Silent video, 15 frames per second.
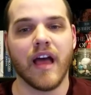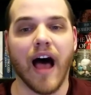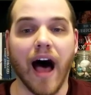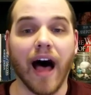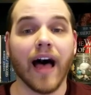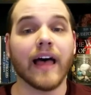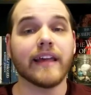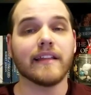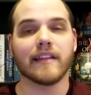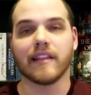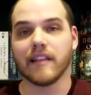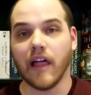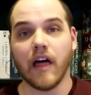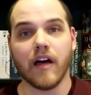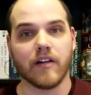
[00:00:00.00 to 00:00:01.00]
I
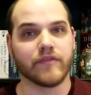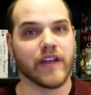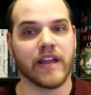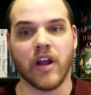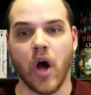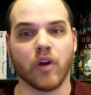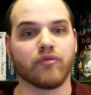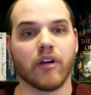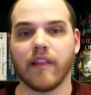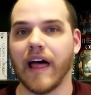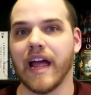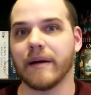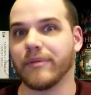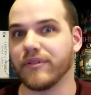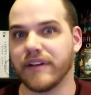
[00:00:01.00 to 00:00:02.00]
love an
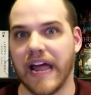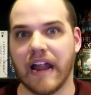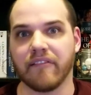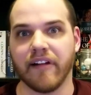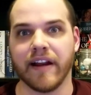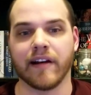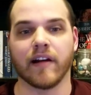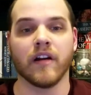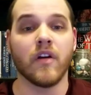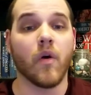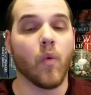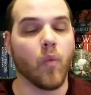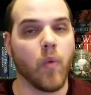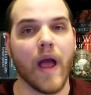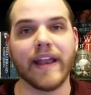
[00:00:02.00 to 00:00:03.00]
unreliable narrator
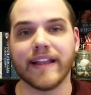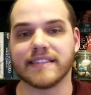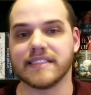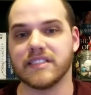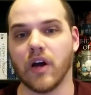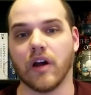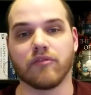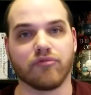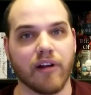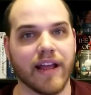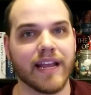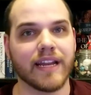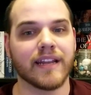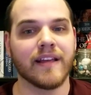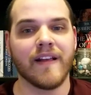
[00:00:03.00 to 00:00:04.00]
when it's done
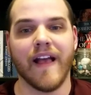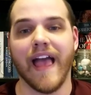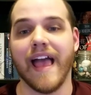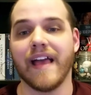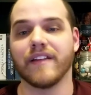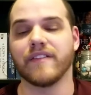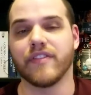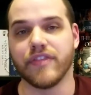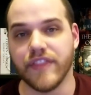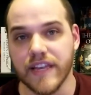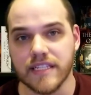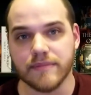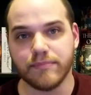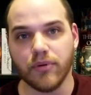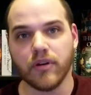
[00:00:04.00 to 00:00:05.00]
right, and
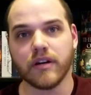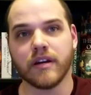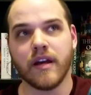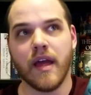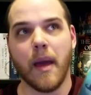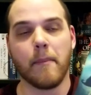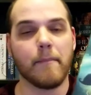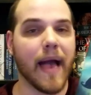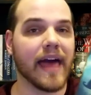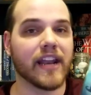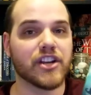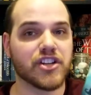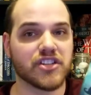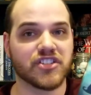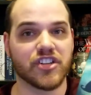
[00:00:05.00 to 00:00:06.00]
this book
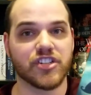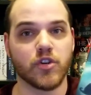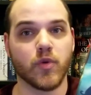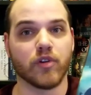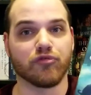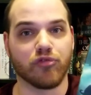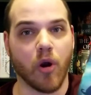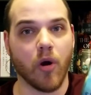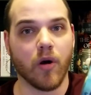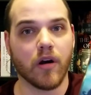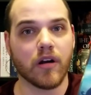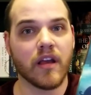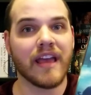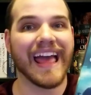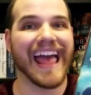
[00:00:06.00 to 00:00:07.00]
manages to do it
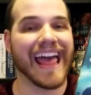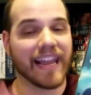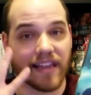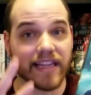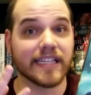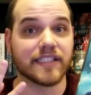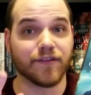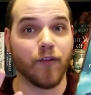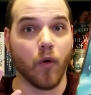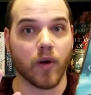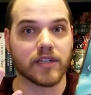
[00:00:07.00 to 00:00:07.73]
wrong at least four